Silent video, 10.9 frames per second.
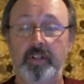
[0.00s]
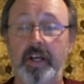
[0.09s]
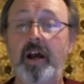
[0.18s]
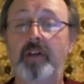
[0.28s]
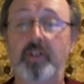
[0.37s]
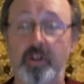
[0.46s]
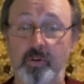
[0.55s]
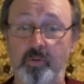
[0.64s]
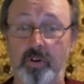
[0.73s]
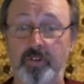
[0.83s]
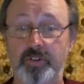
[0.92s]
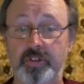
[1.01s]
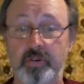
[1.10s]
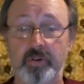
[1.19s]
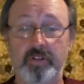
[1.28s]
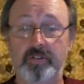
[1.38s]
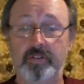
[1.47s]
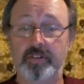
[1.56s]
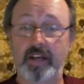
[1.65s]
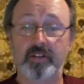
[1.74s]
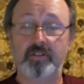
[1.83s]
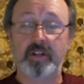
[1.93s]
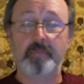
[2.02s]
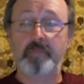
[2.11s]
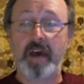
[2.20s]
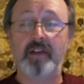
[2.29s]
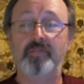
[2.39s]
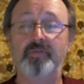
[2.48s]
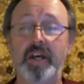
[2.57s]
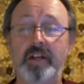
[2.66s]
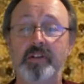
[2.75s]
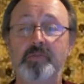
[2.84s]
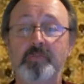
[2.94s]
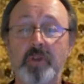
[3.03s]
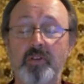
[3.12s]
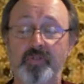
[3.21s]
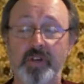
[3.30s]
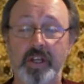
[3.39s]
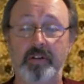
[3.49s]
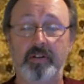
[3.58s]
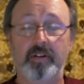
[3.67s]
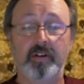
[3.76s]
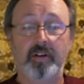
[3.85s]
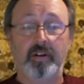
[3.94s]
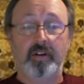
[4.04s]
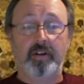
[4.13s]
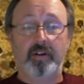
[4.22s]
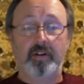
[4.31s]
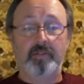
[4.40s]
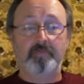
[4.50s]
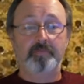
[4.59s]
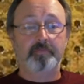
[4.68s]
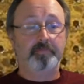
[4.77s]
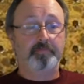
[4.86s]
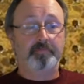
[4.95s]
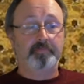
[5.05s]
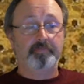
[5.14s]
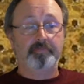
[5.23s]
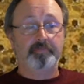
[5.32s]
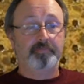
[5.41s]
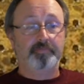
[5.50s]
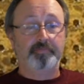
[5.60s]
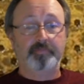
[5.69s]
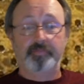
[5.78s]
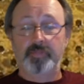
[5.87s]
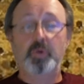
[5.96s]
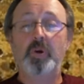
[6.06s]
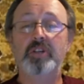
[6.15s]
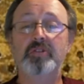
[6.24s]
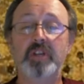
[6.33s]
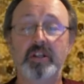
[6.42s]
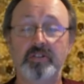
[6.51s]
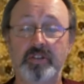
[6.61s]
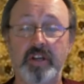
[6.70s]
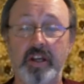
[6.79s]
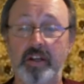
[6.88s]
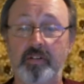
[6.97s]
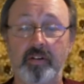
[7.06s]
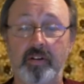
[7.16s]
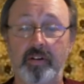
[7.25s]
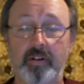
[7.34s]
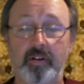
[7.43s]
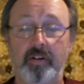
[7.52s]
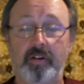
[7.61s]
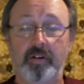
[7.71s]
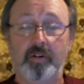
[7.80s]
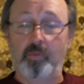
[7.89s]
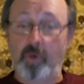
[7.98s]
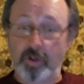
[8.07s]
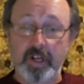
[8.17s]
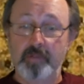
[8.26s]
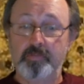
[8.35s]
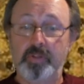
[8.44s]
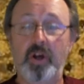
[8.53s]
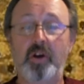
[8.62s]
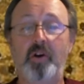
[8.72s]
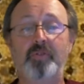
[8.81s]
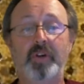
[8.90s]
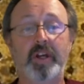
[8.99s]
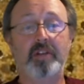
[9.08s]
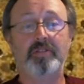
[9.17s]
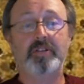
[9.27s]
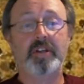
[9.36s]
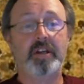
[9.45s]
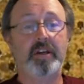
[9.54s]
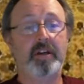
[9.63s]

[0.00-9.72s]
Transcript: They got to the World Series thanks to the bat of Daniel Murphy. 2016, one game playoff against